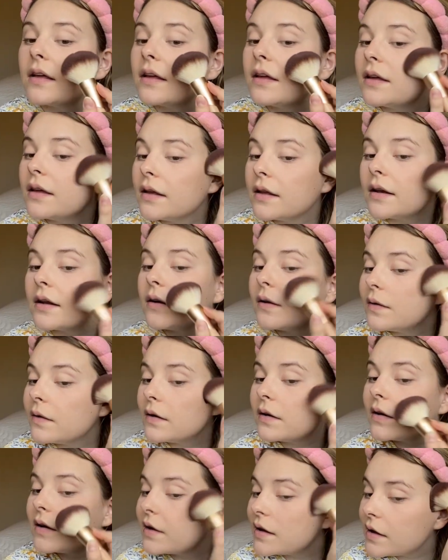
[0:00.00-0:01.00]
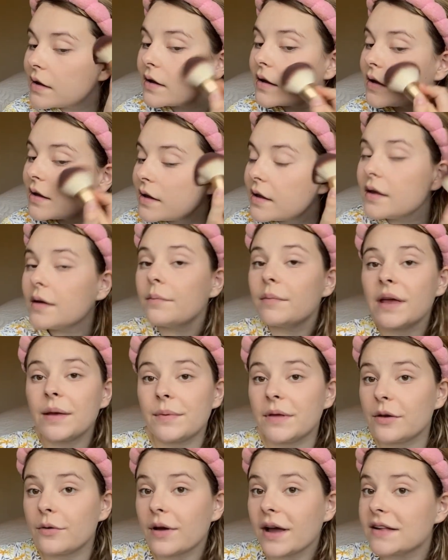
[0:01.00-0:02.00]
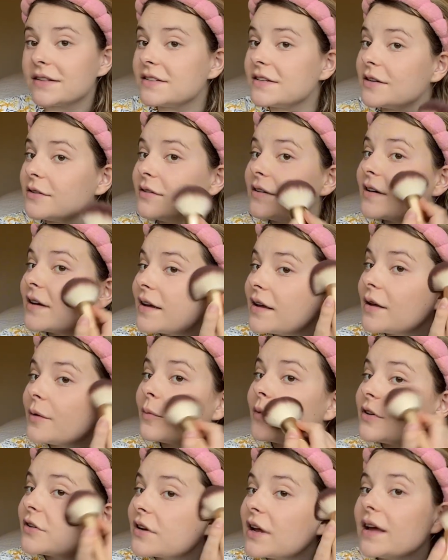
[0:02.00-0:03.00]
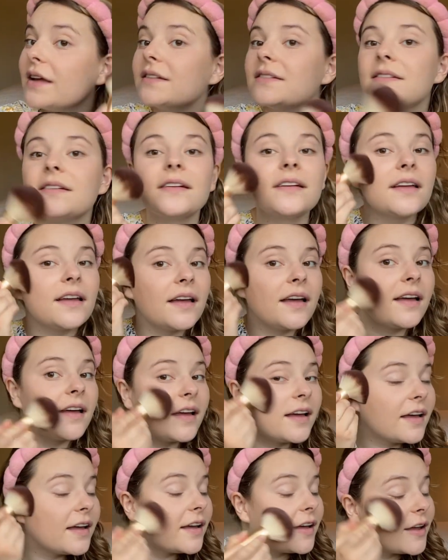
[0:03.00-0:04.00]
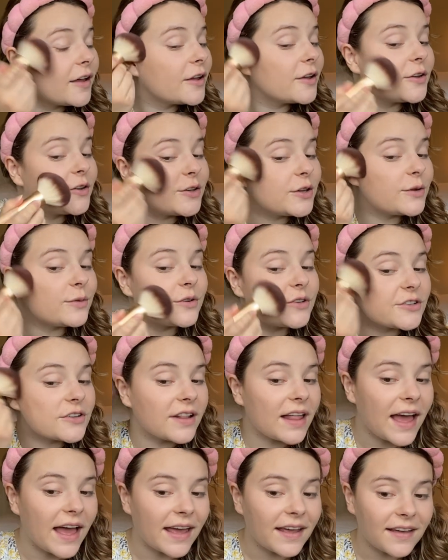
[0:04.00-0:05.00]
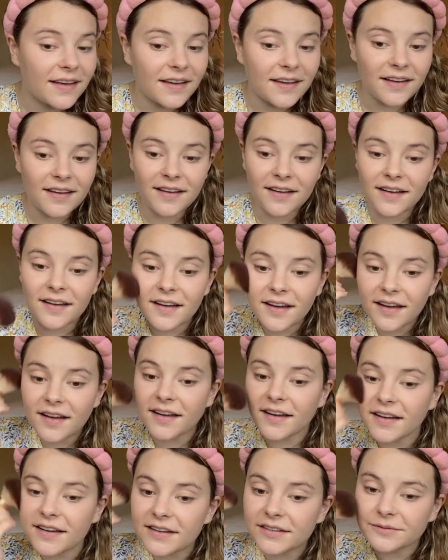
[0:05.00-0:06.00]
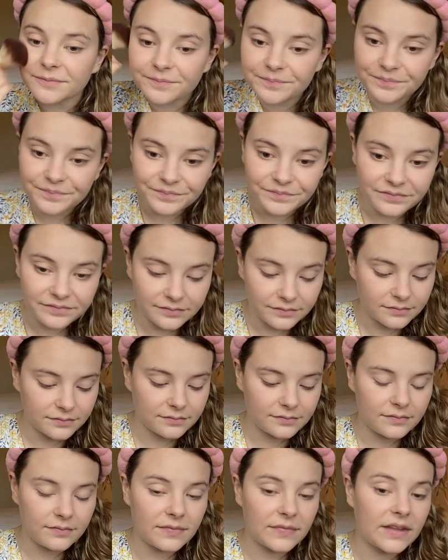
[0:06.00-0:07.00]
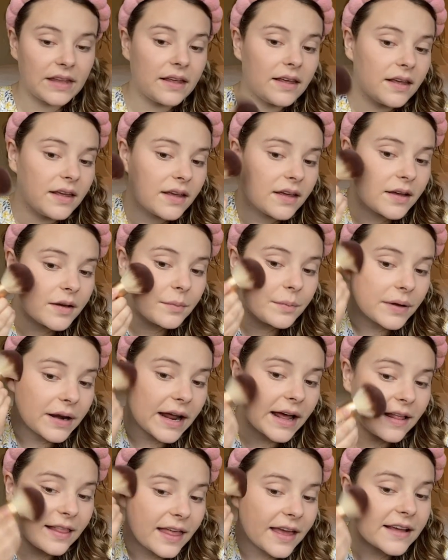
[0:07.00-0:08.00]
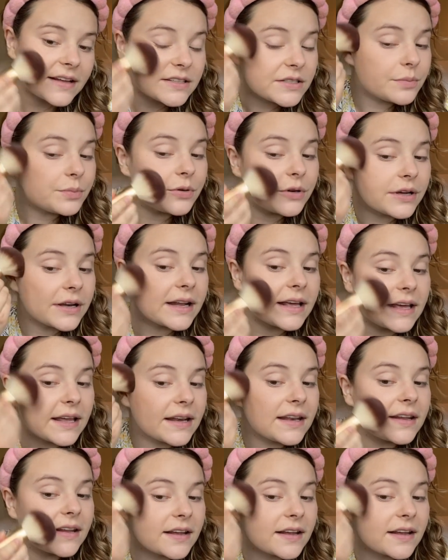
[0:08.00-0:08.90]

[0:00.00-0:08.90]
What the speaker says: You know. Maybe you guys do. In which case, do what you like. But I like to put it